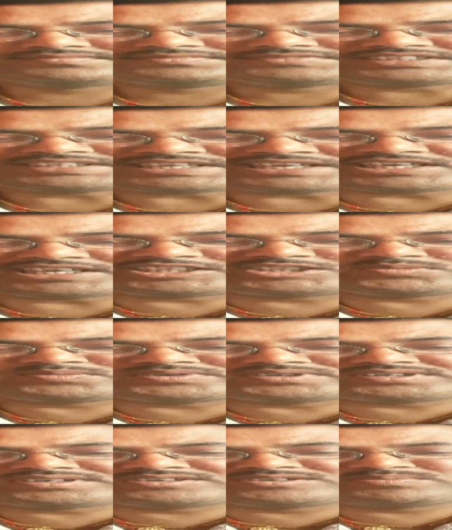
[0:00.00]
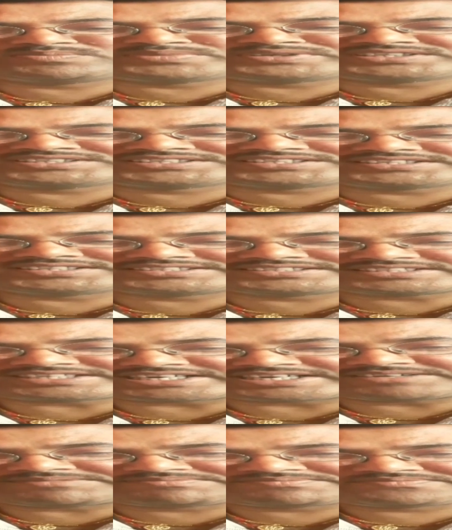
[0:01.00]
Thanks for your precious
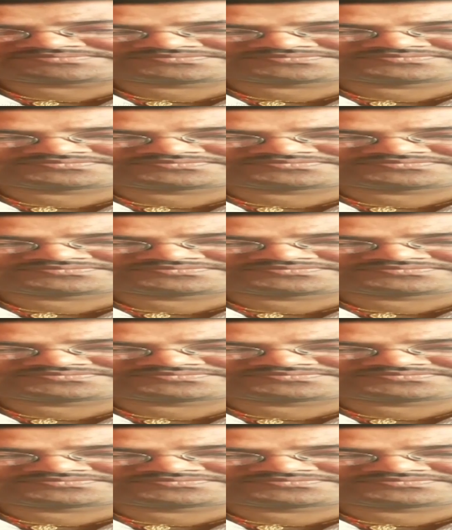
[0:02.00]
time.